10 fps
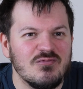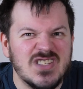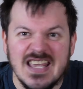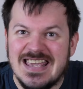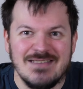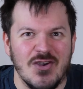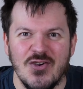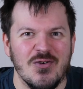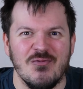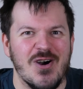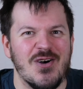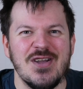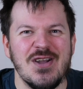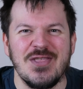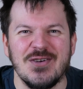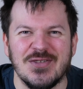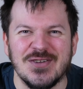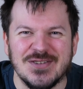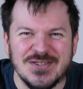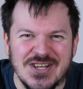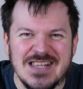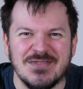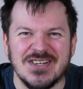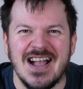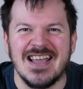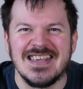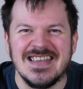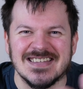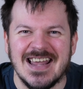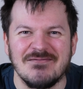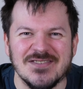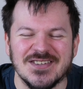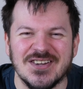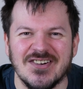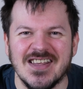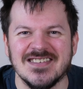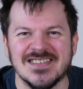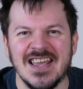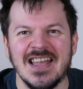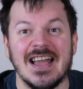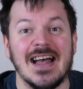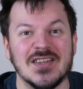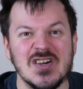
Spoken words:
Temu and what the other cheap Chinese and Amazon creators can